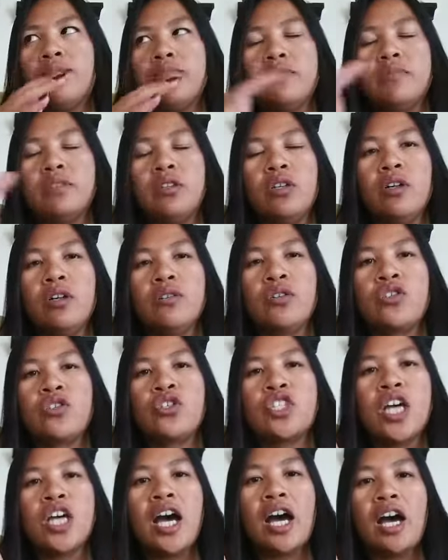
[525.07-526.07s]
your
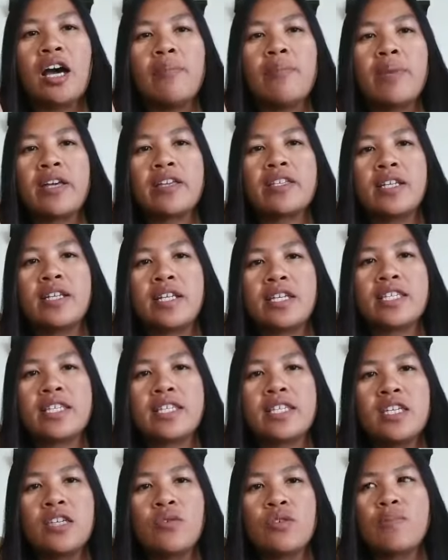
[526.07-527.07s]
job as an
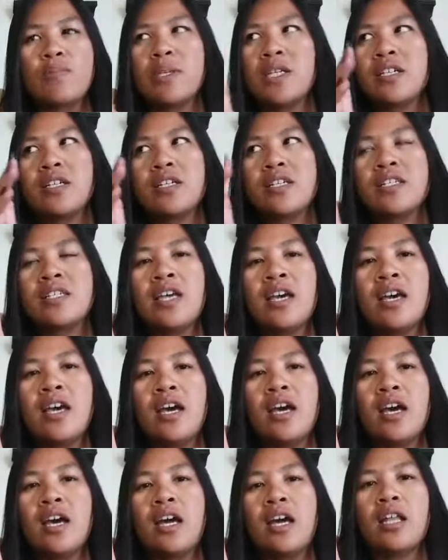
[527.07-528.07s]
excuse, because
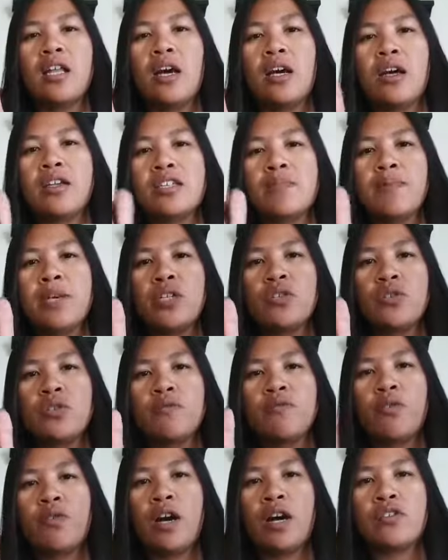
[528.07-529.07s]
especially
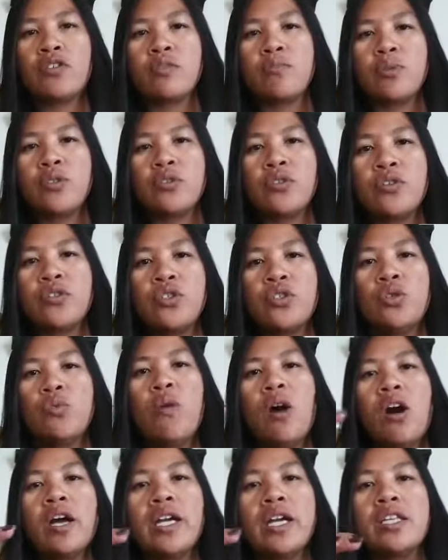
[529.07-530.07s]
for entrepreneur,
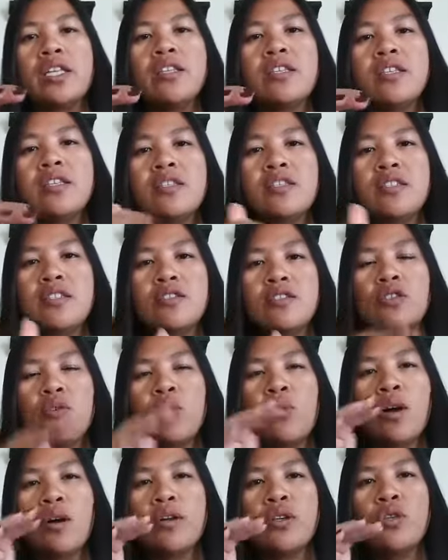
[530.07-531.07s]

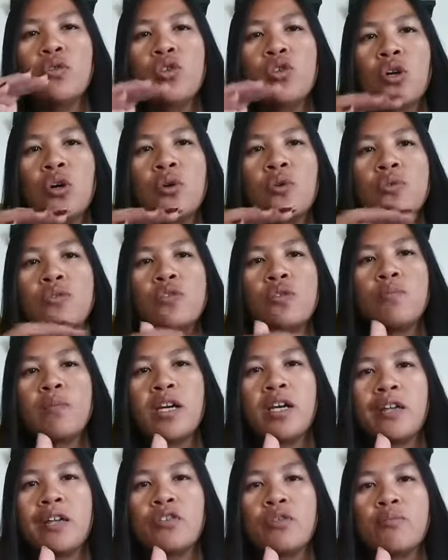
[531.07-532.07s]
you chose to
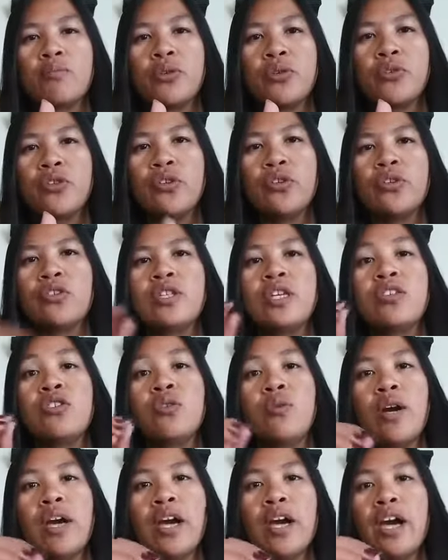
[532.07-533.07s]
be an entrepreneur, then
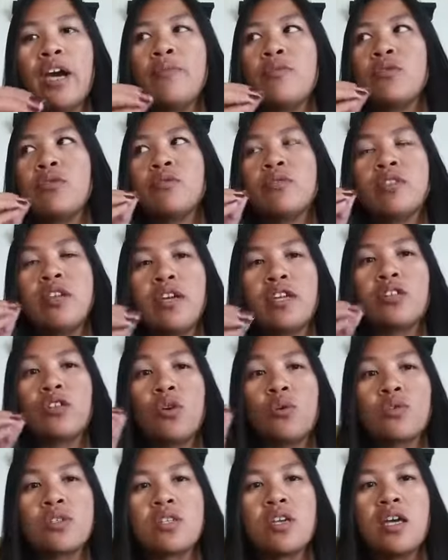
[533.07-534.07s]
you have to take
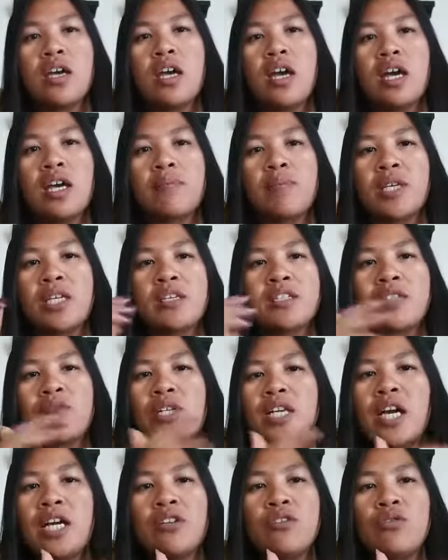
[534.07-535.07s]
those, because you
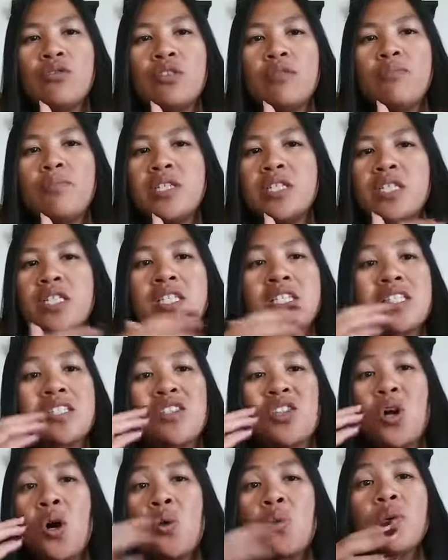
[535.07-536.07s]
got into the business
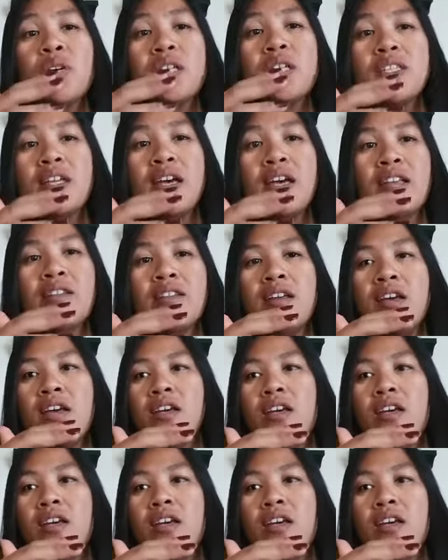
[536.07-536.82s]
knowing that